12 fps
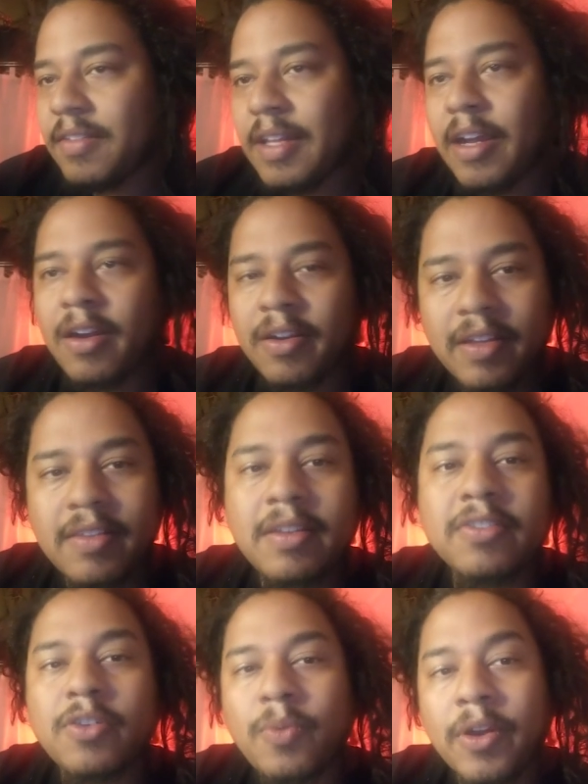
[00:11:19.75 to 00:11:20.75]
but it's
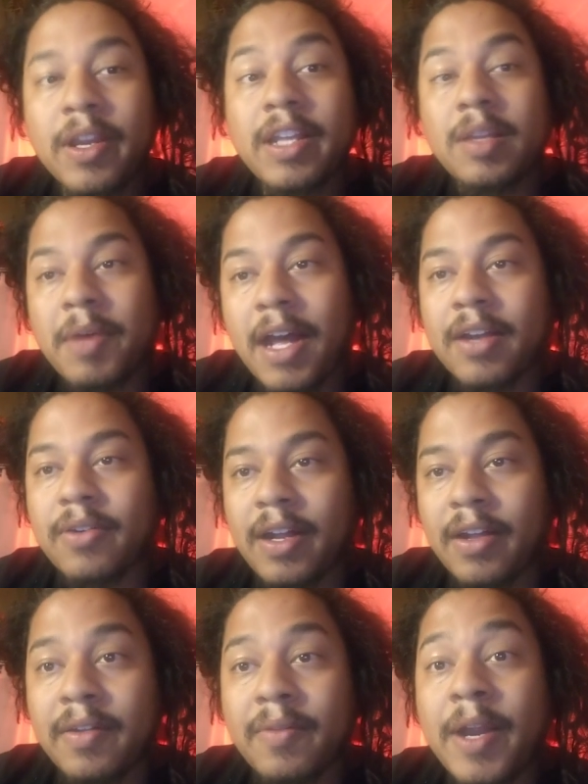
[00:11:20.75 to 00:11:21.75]
there. These things are working
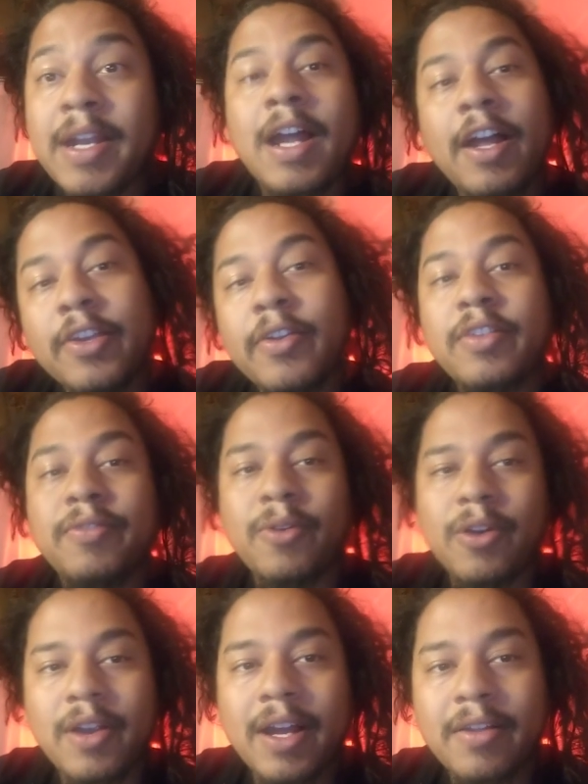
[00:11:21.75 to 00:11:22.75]
in the background. Right
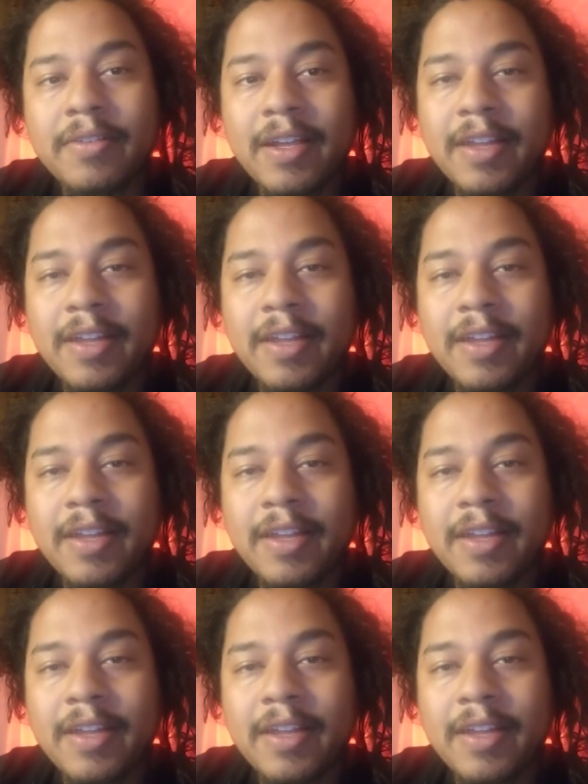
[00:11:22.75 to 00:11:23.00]
now they're in the